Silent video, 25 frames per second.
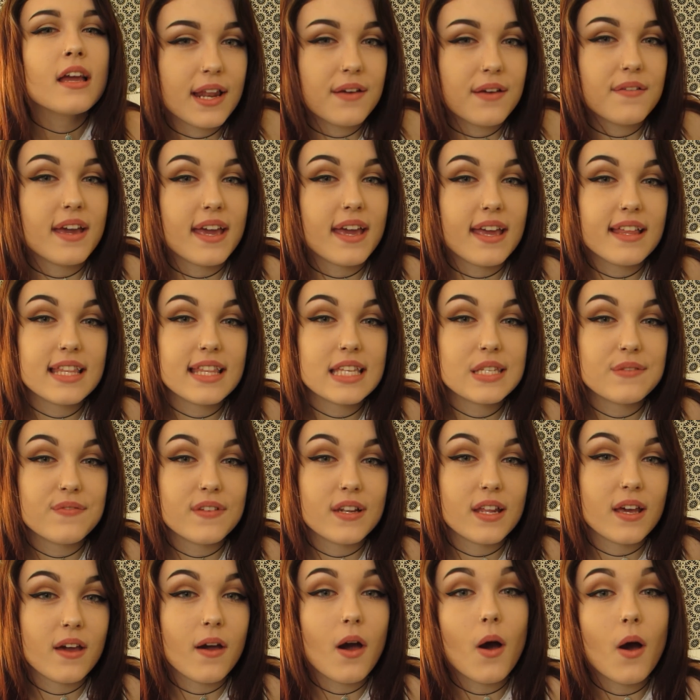Anyway, in this
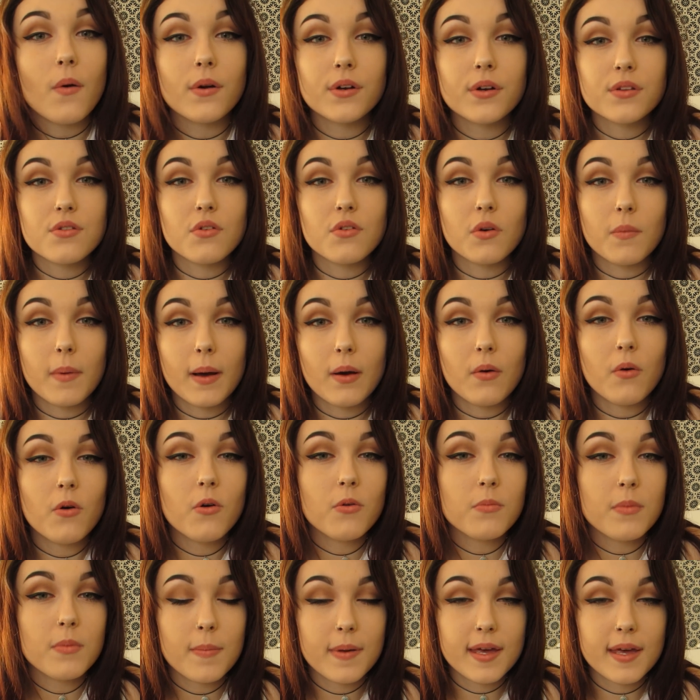video I want to talk about
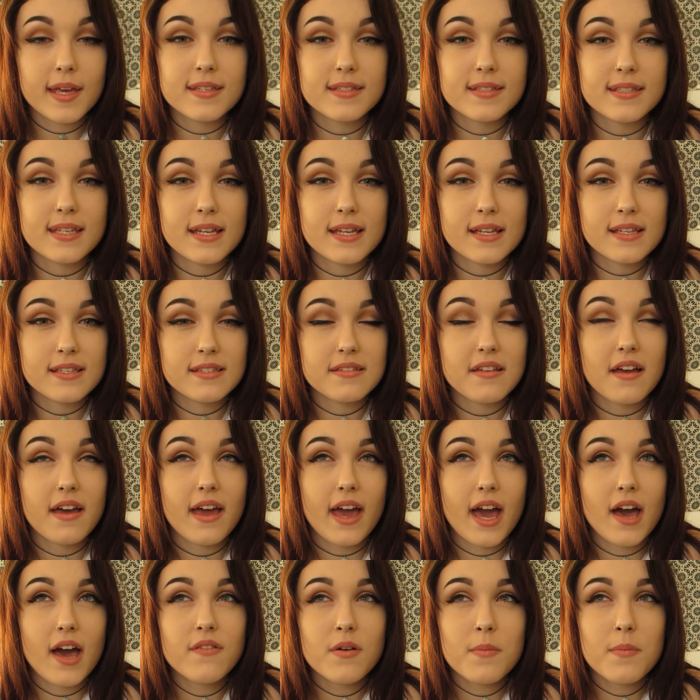all my piercings. I
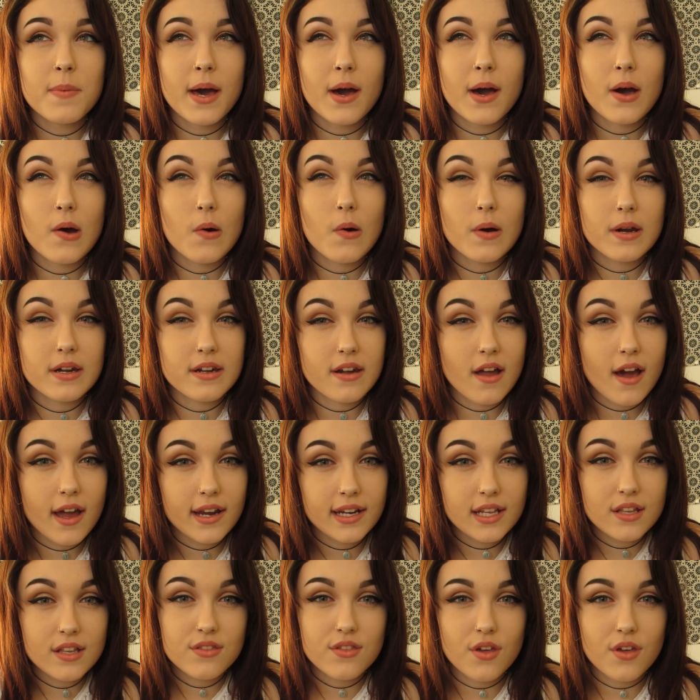have about
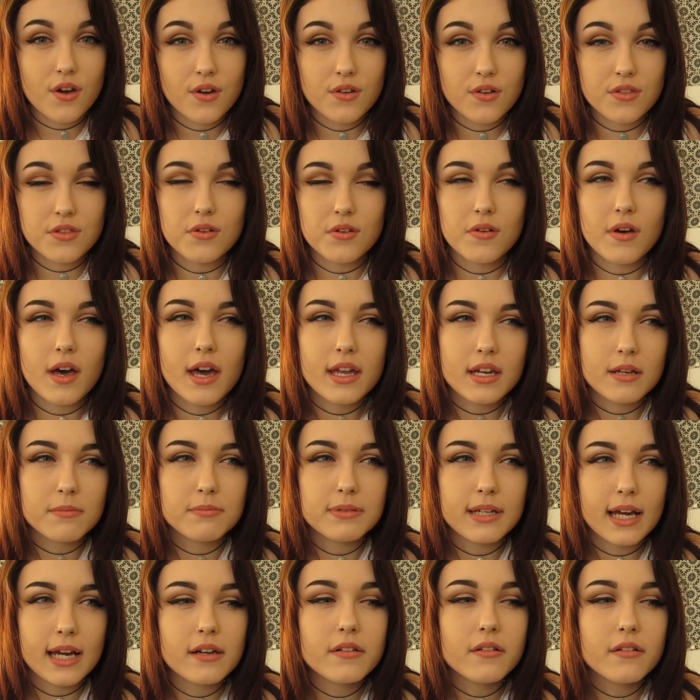9 in total and I
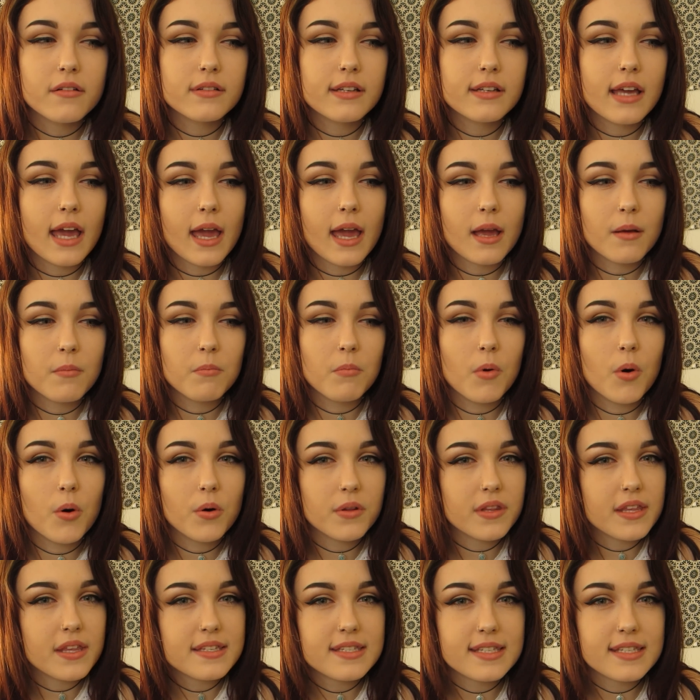plan on getting
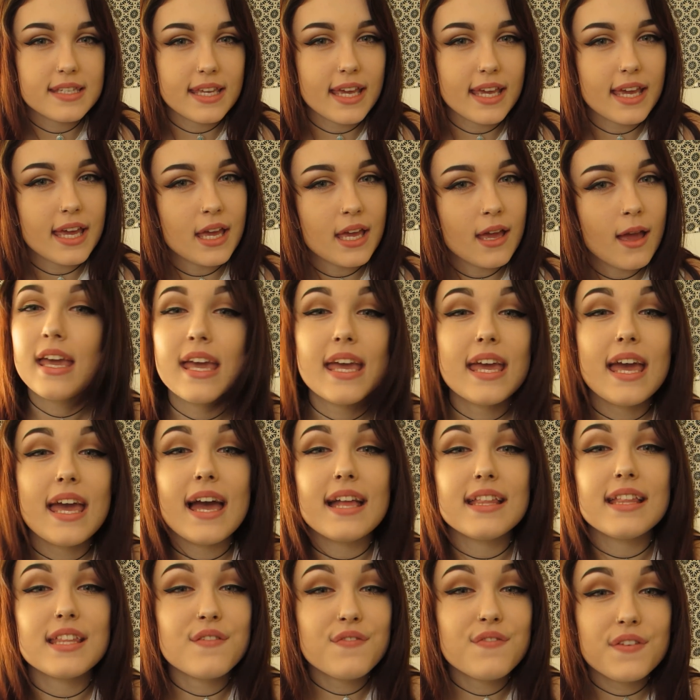more this year,
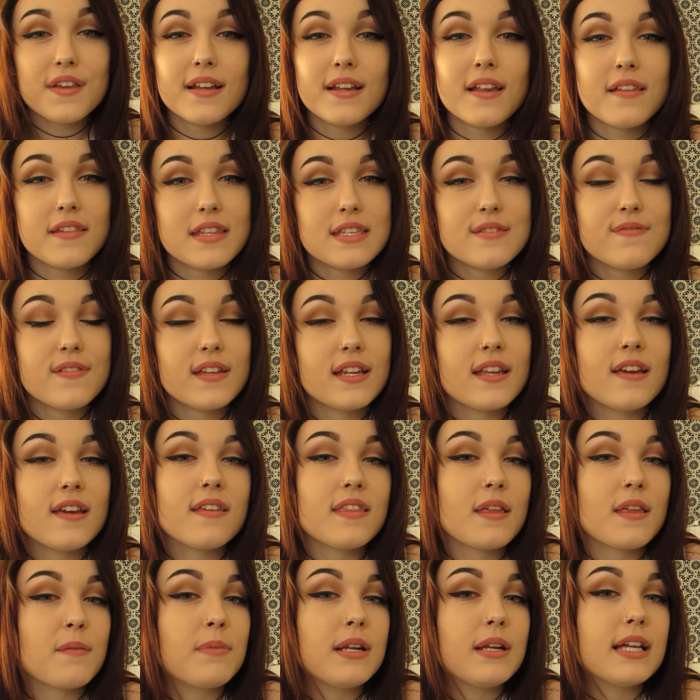and if you like this video
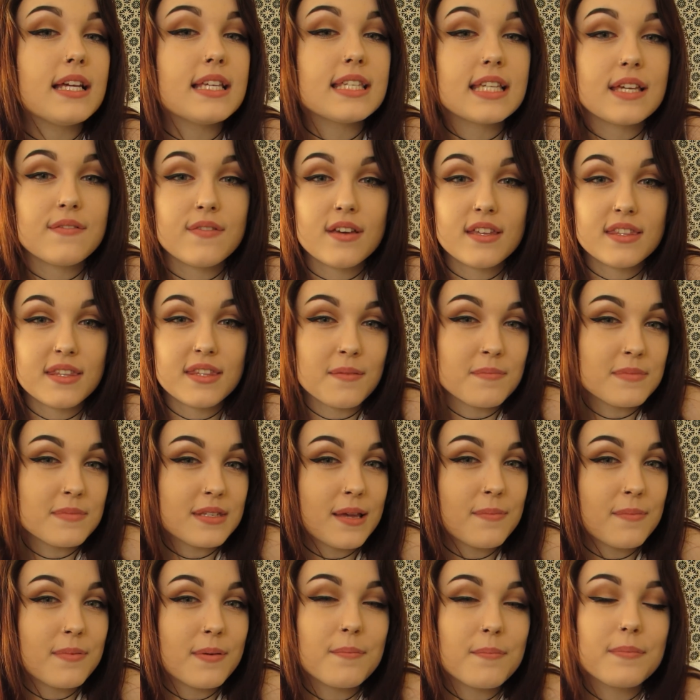then please give it a thumbs
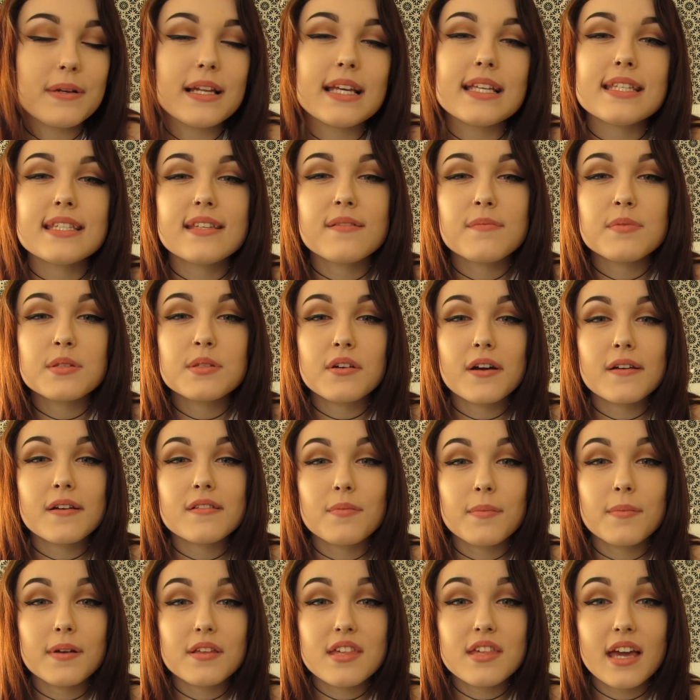up and please subscribe
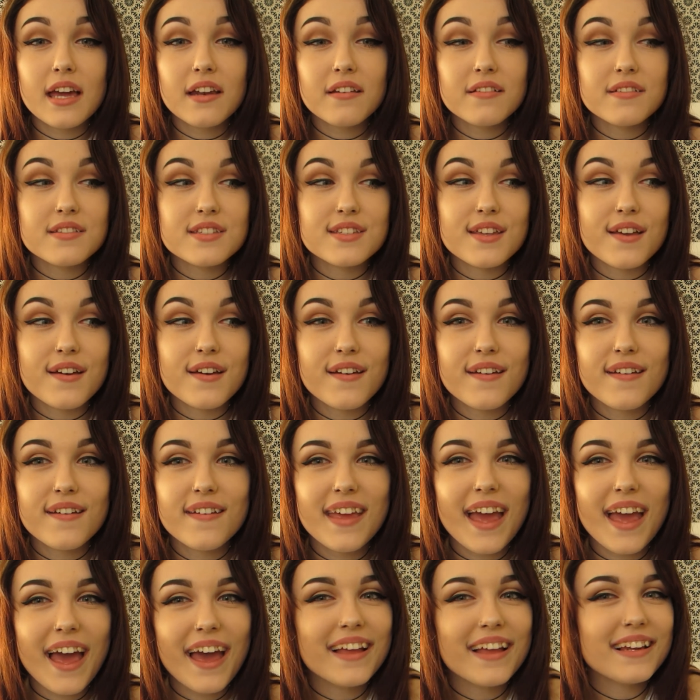to my channel. So
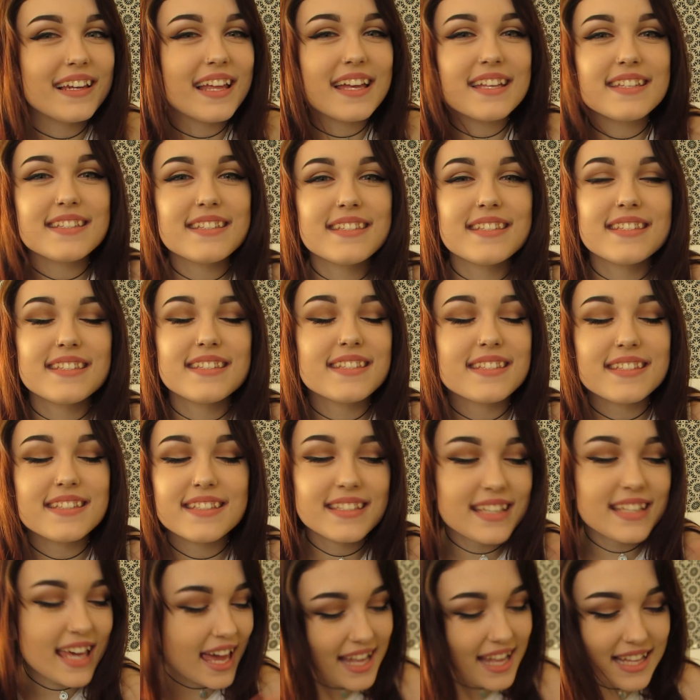yeah, let's
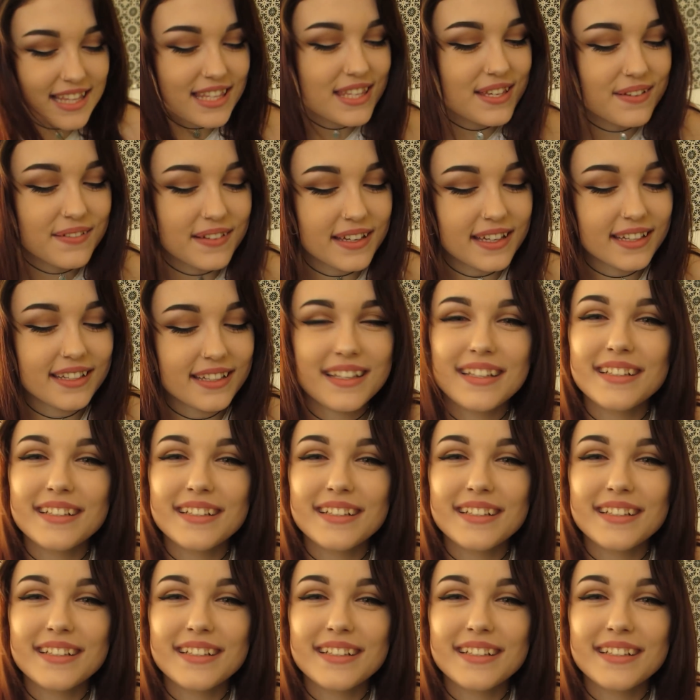get into it.